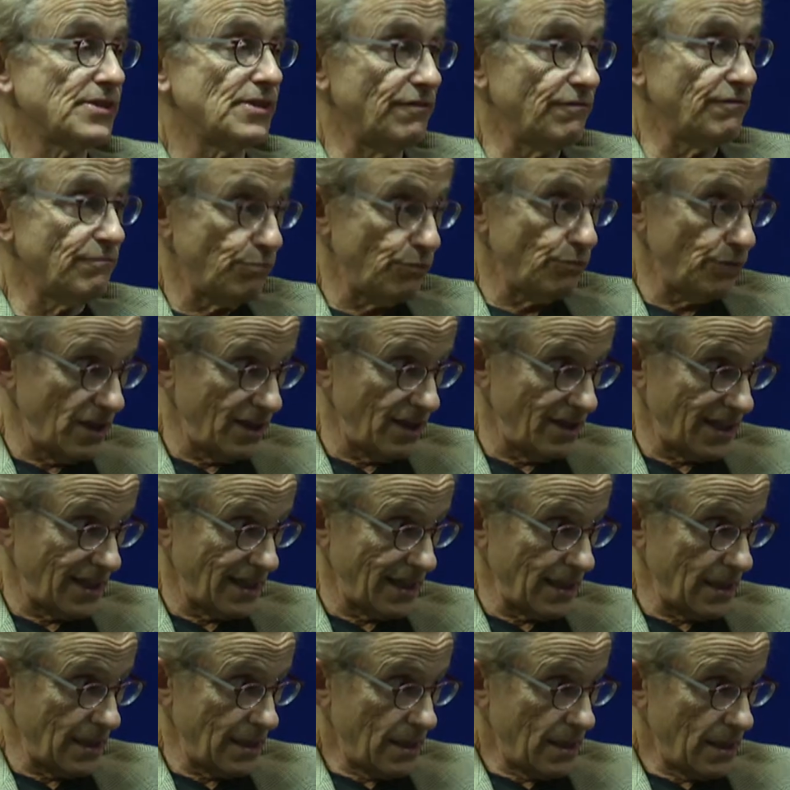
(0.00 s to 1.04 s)
of
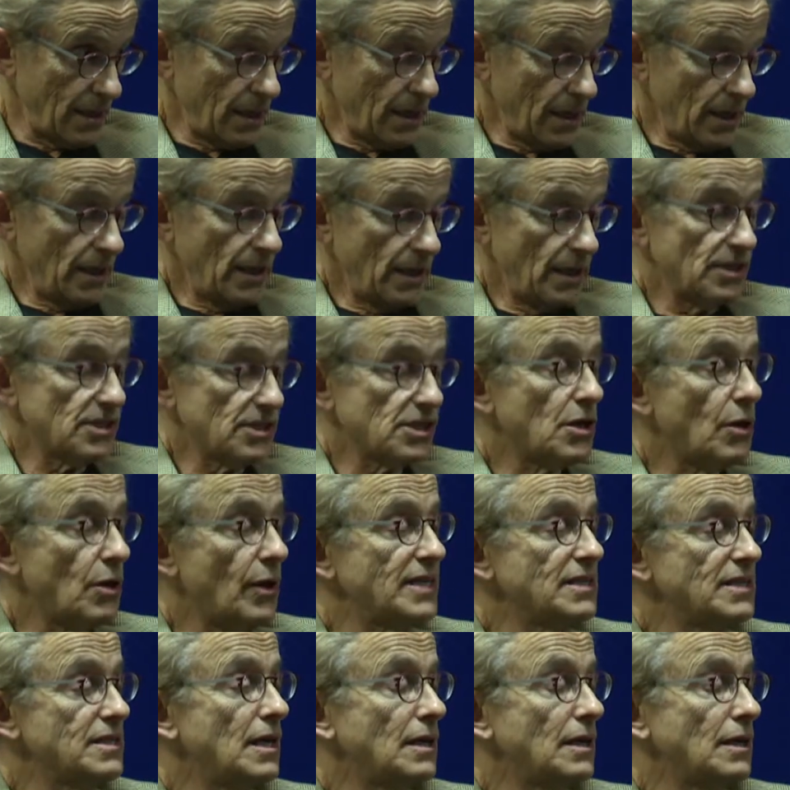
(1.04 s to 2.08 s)
breathing. And so I
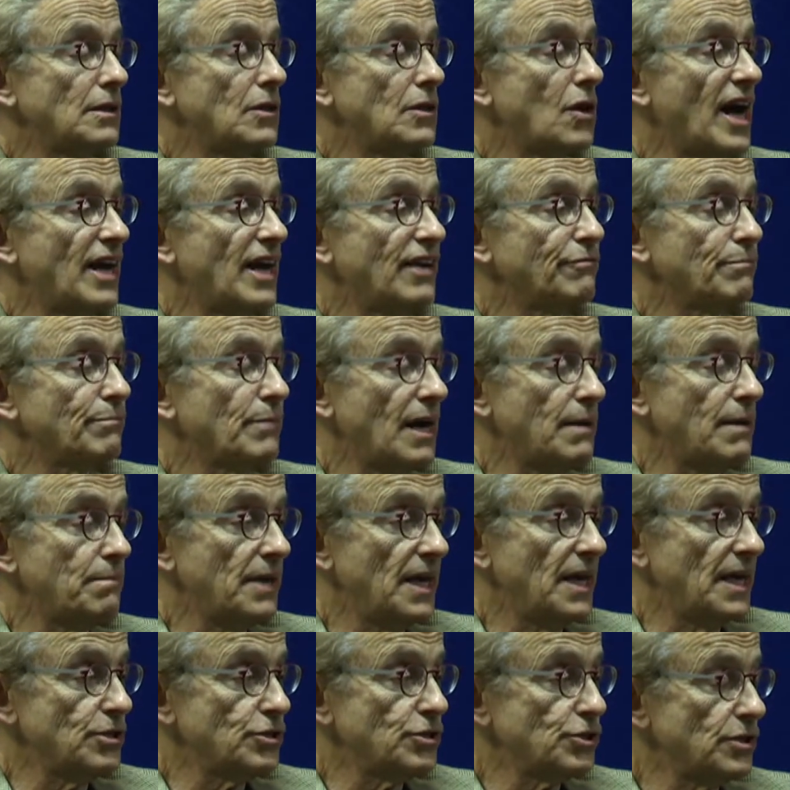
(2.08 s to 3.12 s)
tell a lot of my
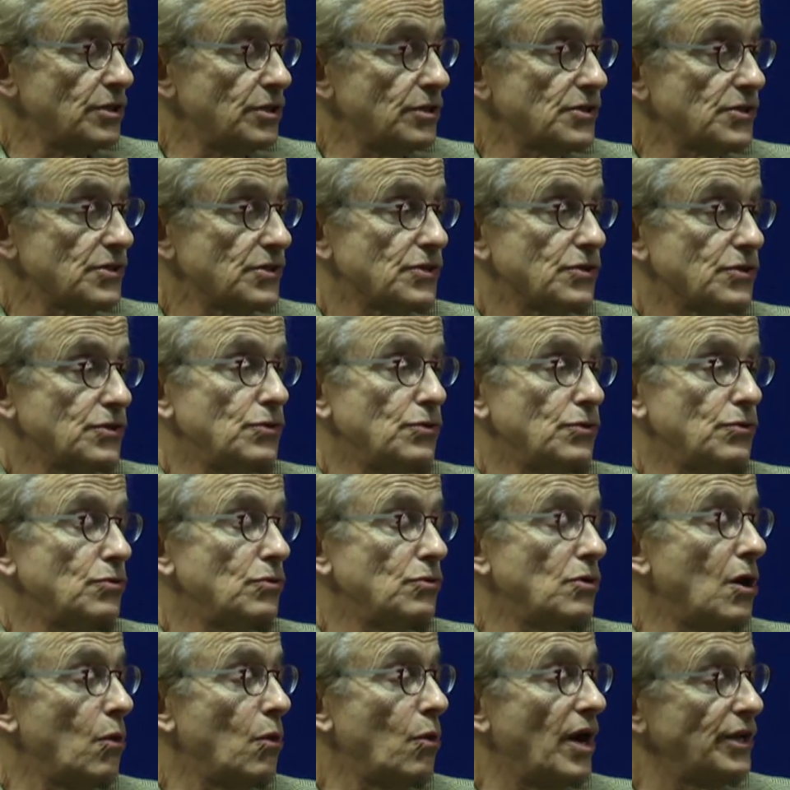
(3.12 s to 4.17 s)
patients to
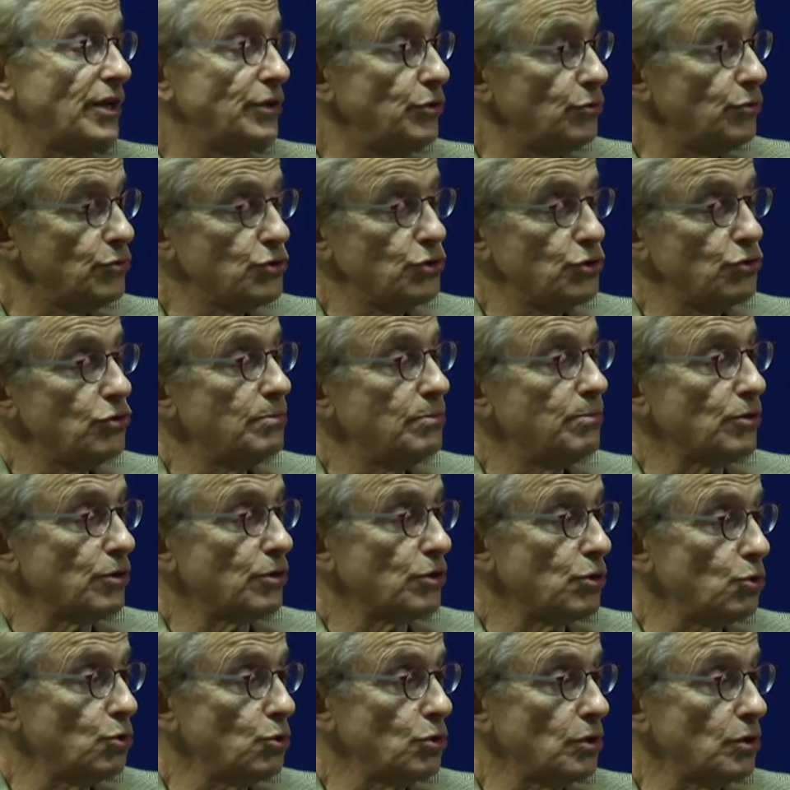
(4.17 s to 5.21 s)
go on YouTube or
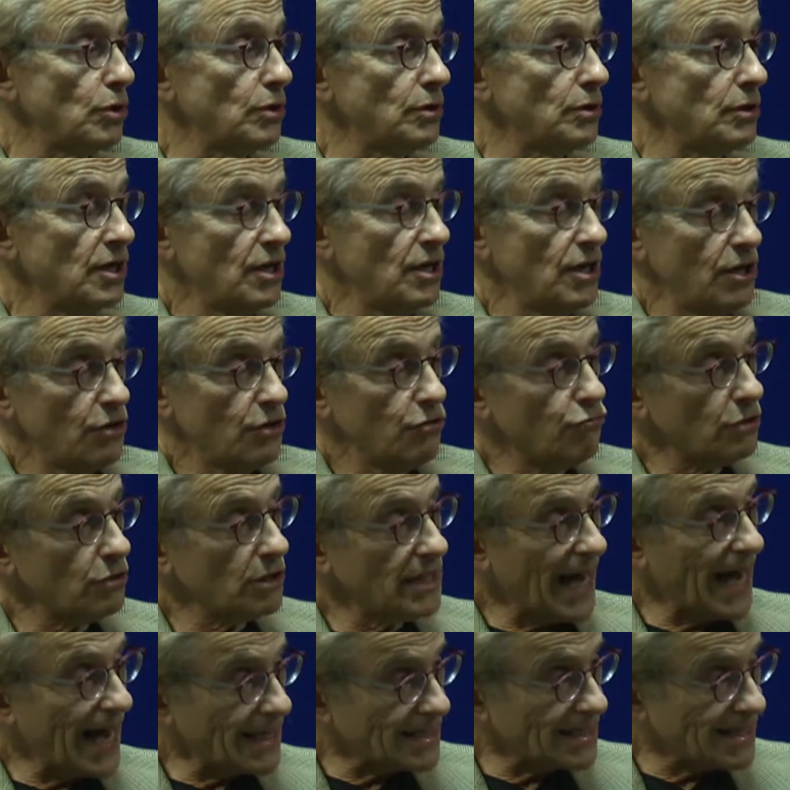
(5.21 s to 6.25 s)
Google
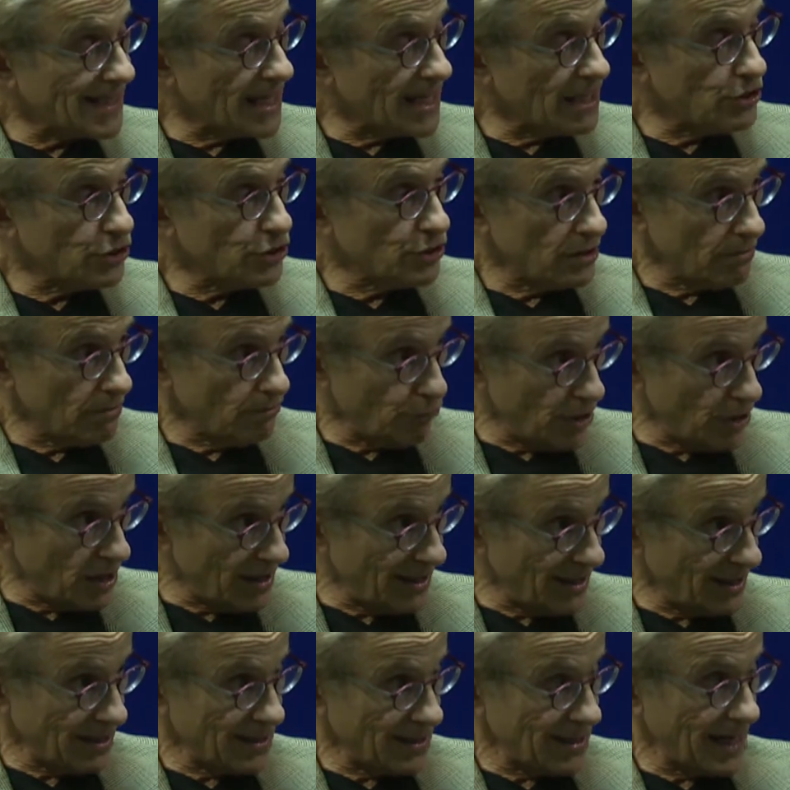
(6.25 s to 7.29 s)
relaxation
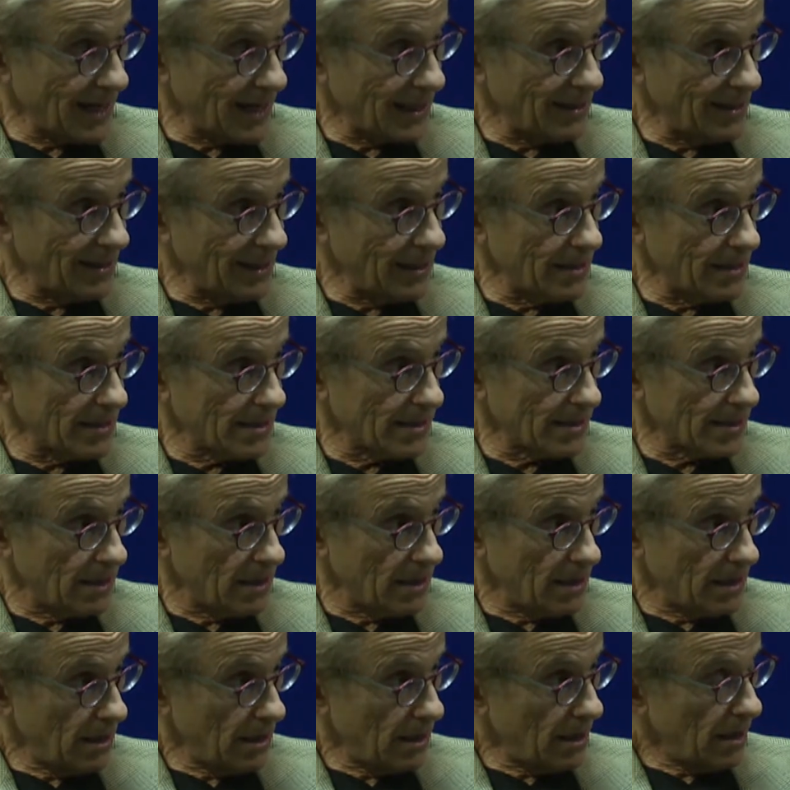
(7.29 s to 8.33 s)
breathing techniques.
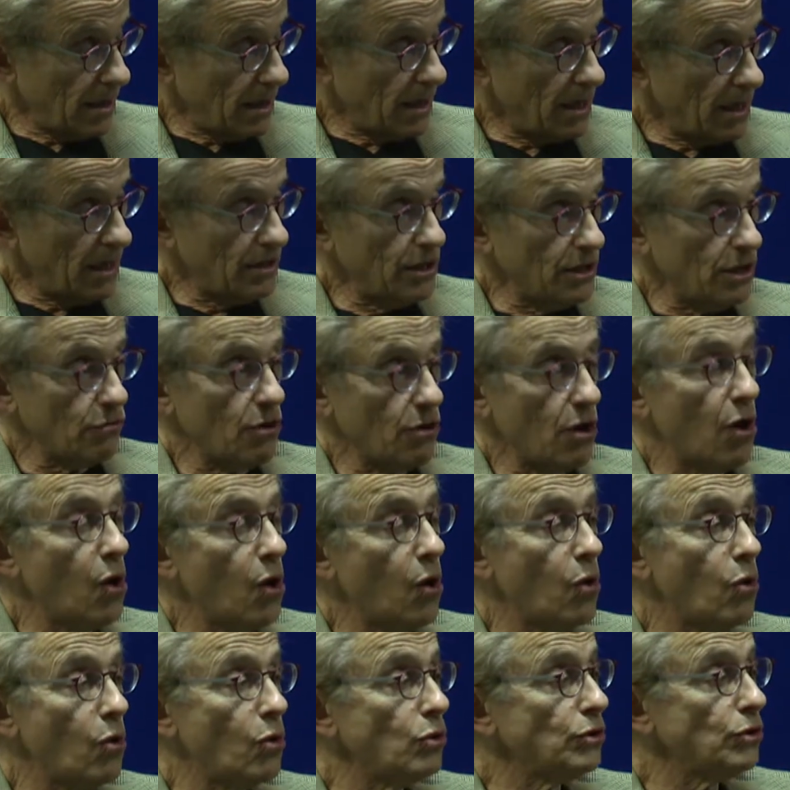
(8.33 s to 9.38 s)
And there are a
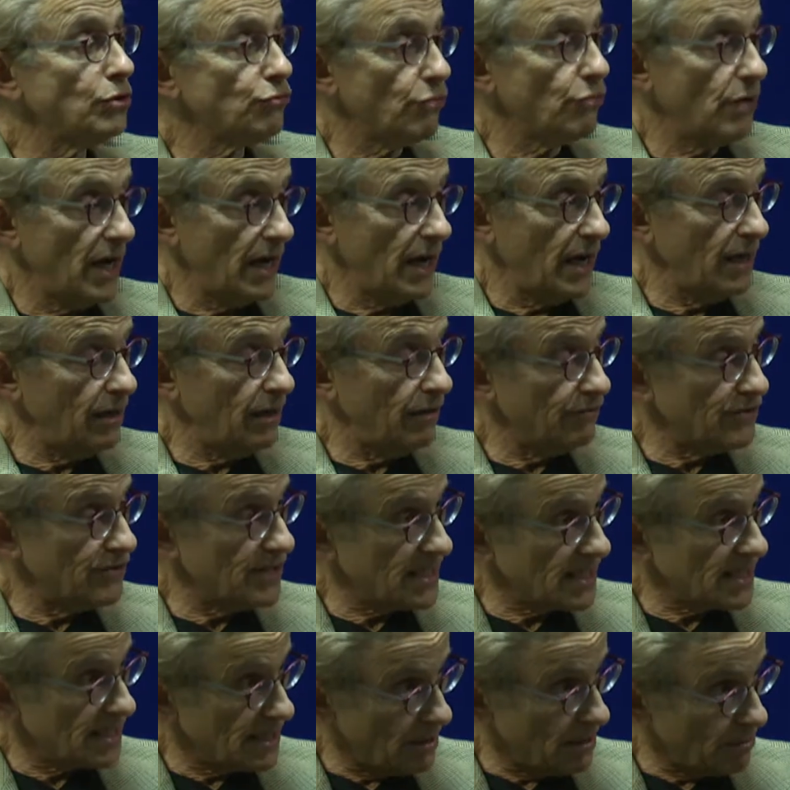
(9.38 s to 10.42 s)
whole array of
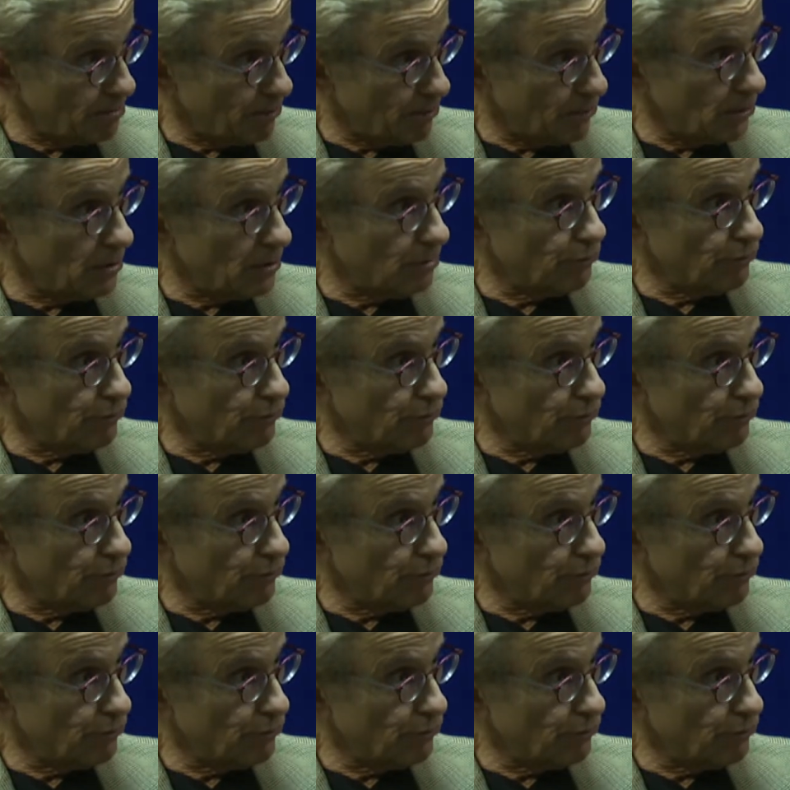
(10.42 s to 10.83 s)
simple